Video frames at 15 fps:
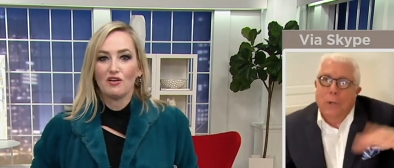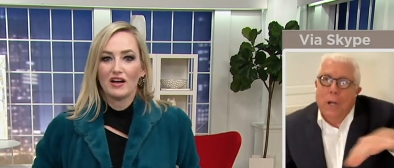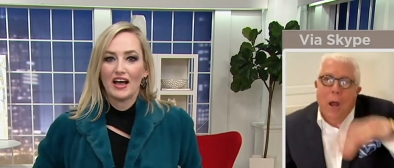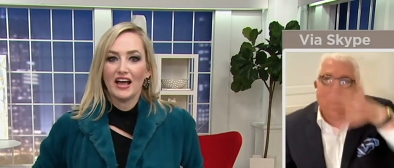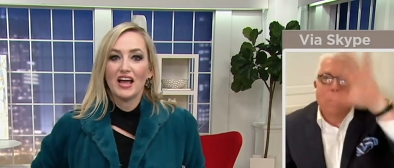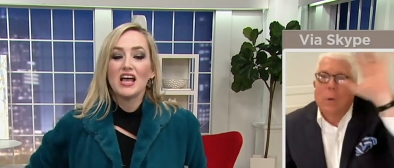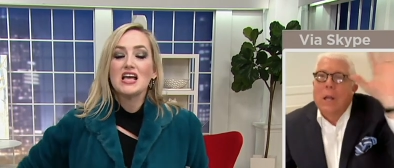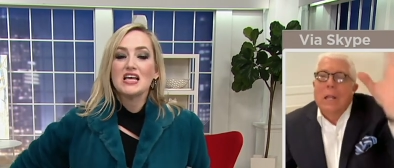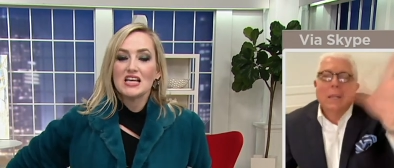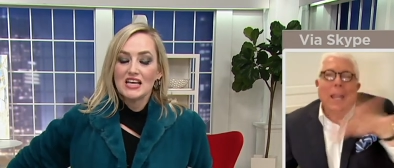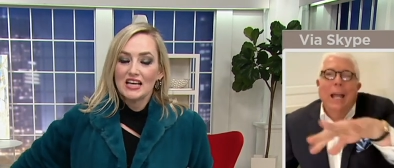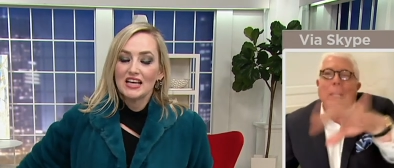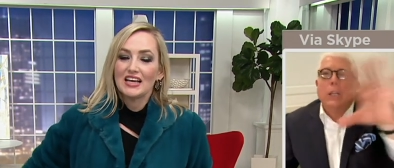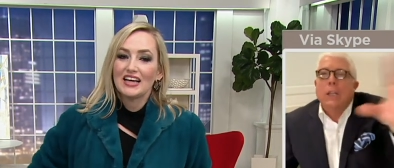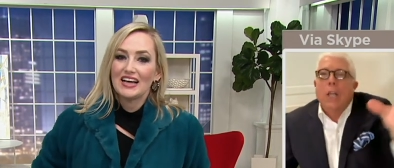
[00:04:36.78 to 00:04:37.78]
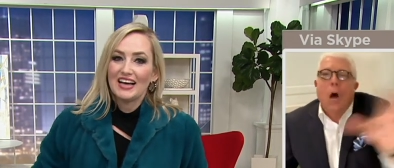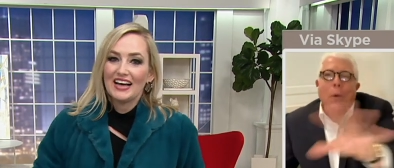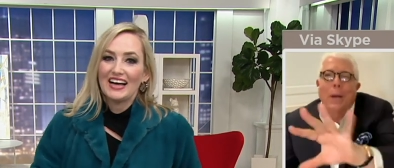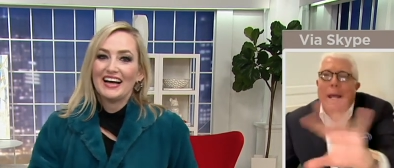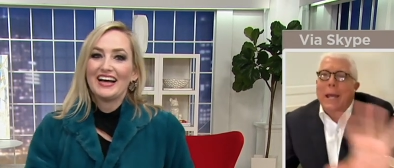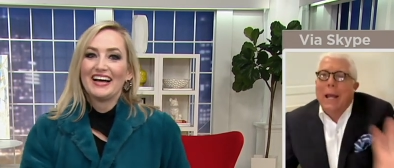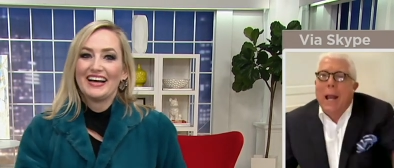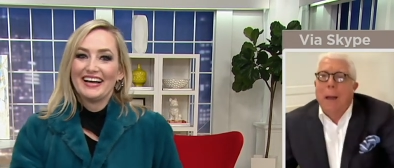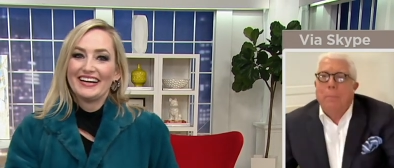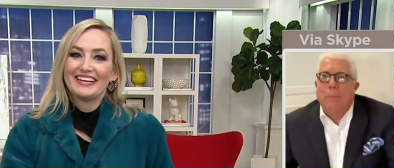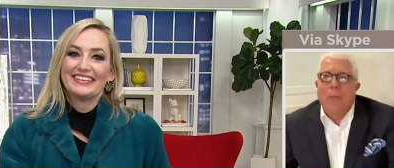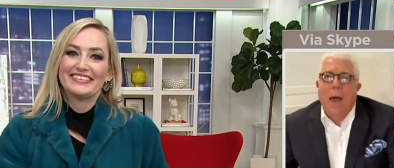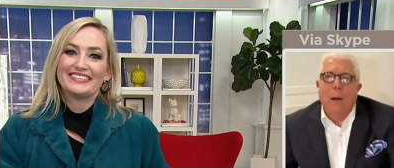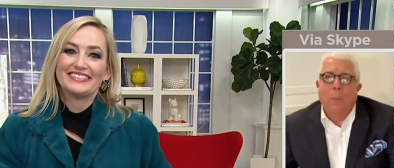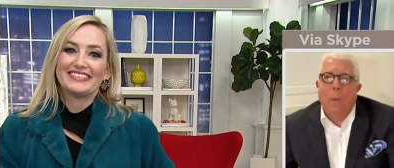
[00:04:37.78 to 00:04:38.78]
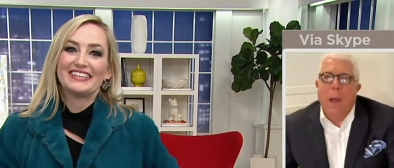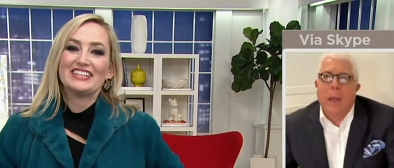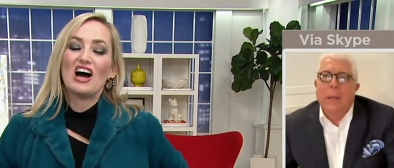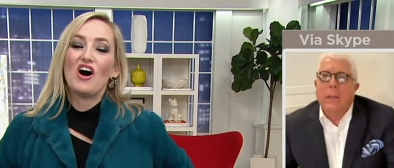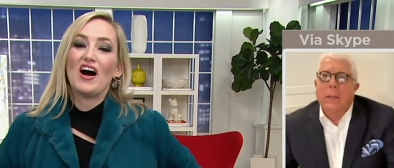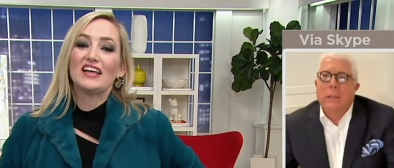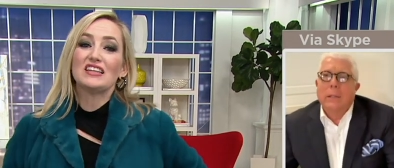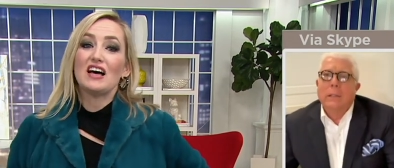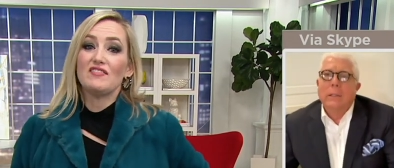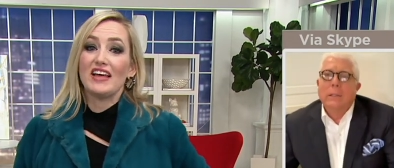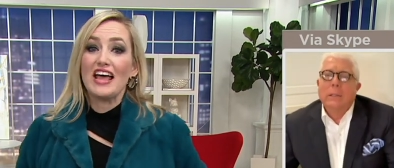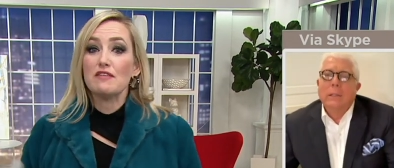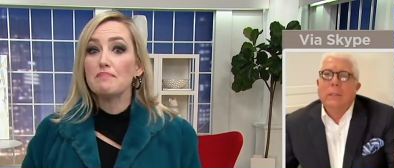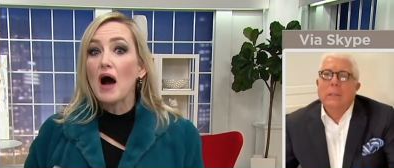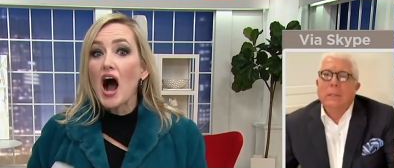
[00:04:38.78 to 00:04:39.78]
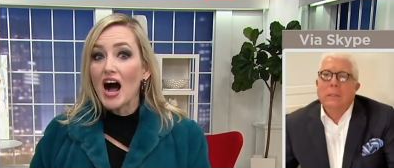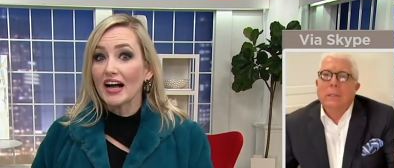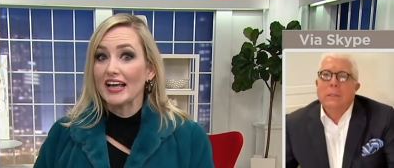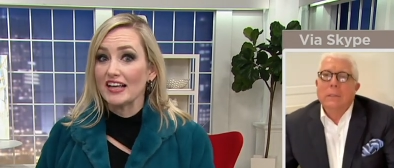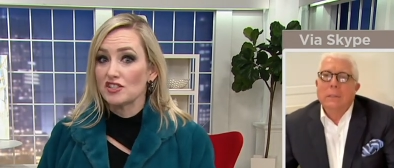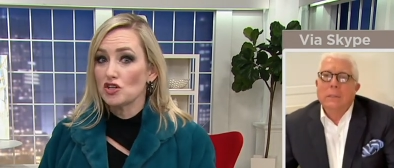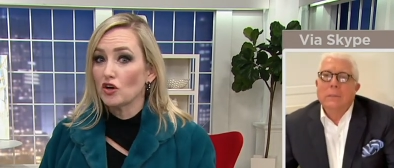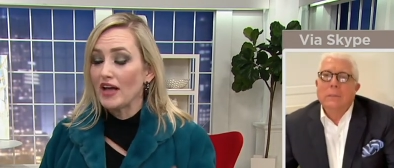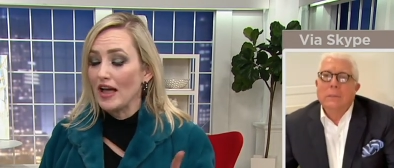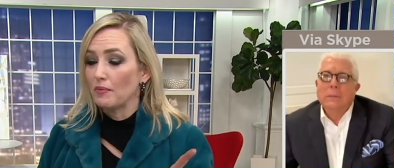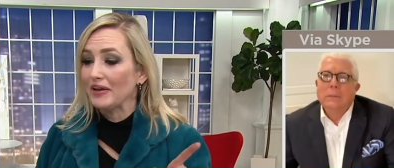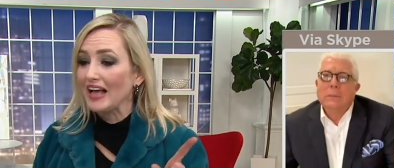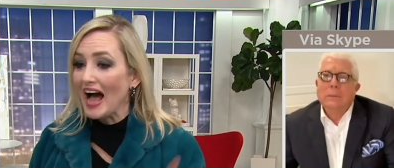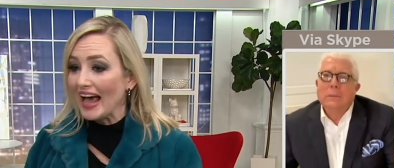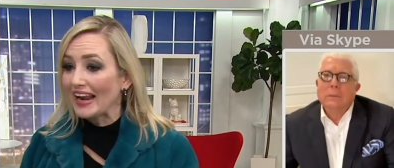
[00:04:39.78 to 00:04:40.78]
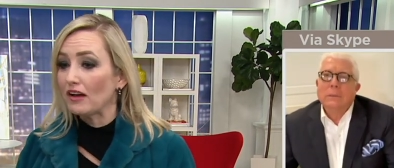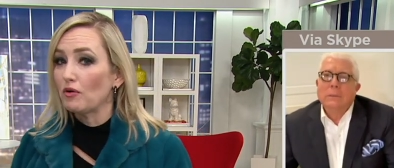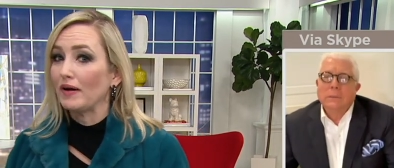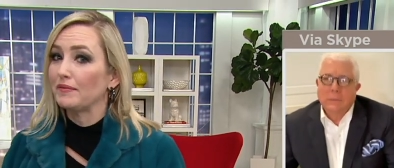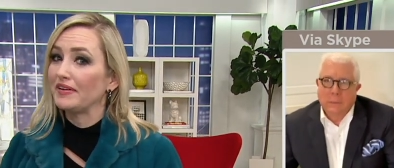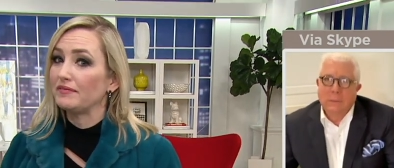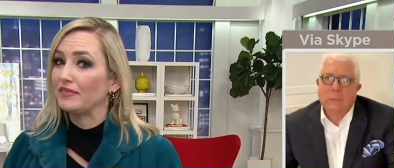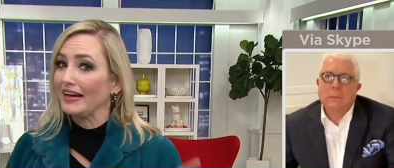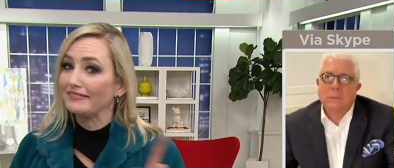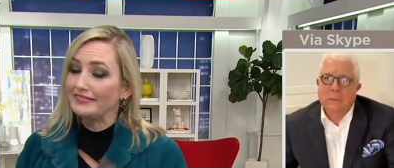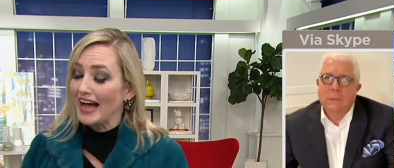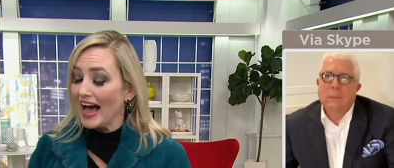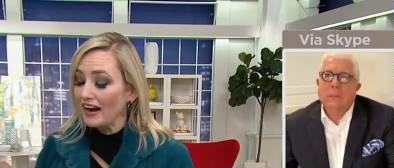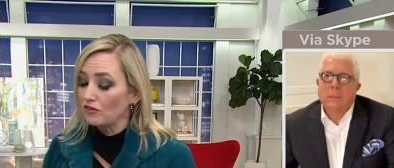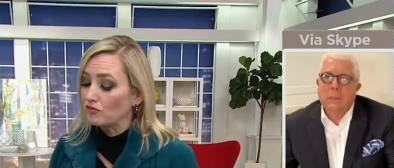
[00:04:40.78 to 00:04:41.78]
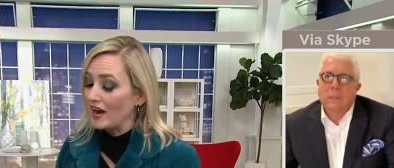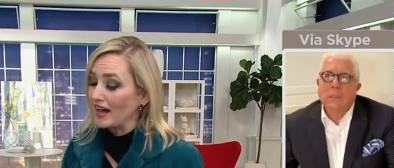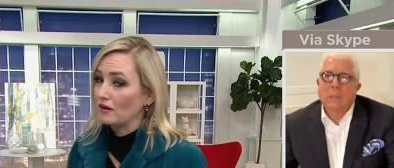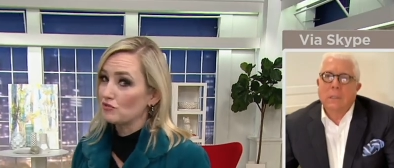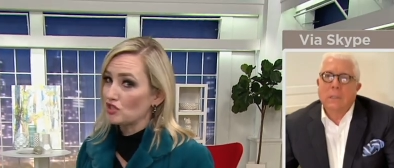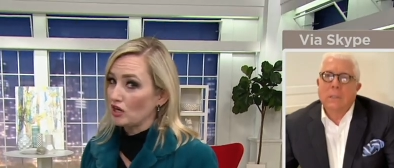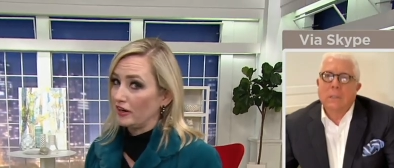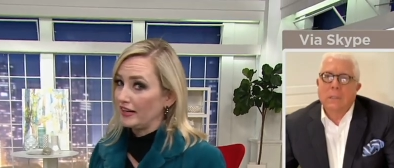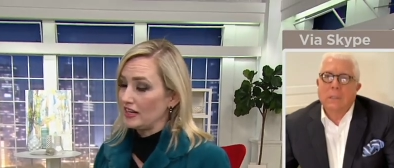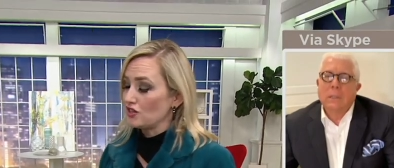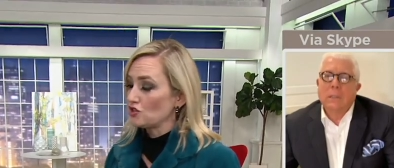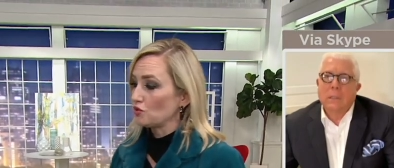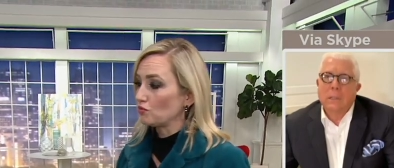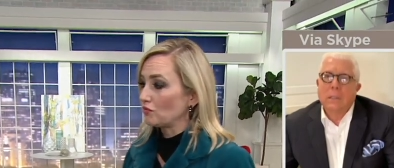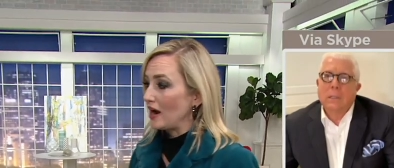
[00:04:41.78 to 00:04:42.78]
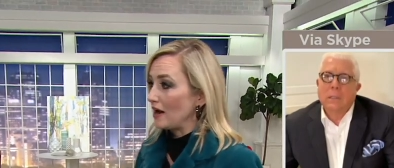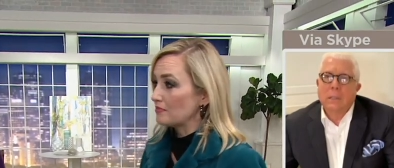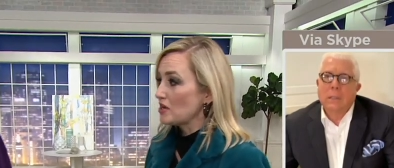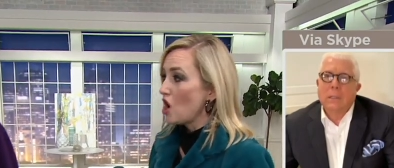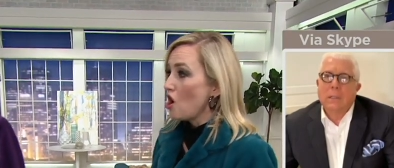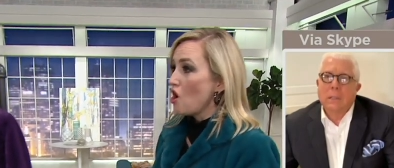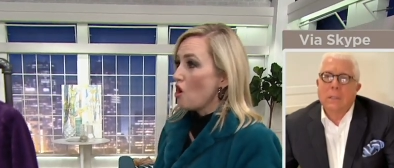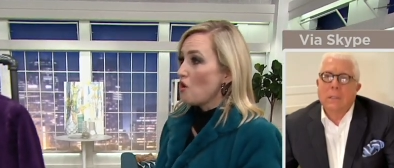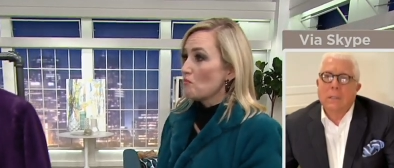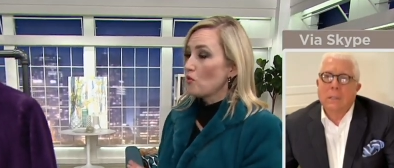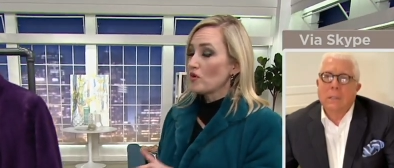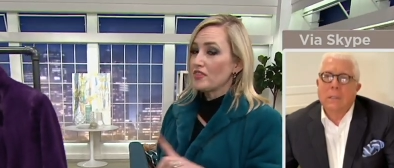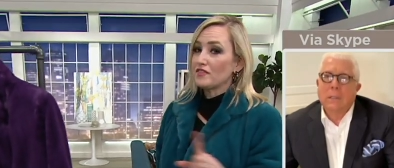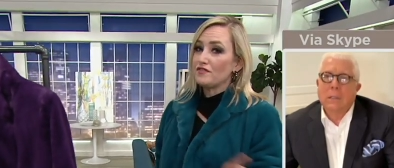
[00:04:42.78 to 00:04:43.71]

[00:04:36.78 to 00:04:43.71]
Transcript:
Speaker 1: you know, like loading it up that way. No, I love it. And pockets. Okay, we got it. I've got to run. I'm sorry to interrupt. More than